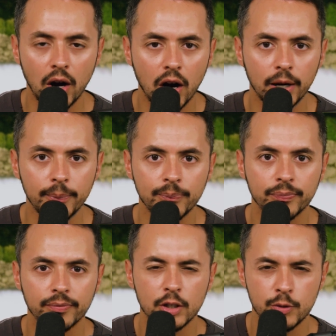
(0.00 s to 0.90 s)
are,
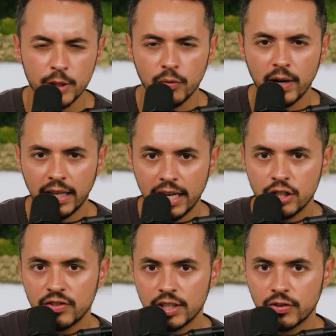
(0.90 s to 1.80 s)
especially around the
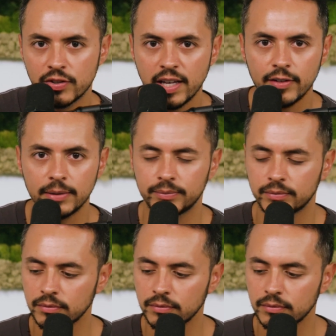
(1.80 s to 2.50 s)
age of six or seven,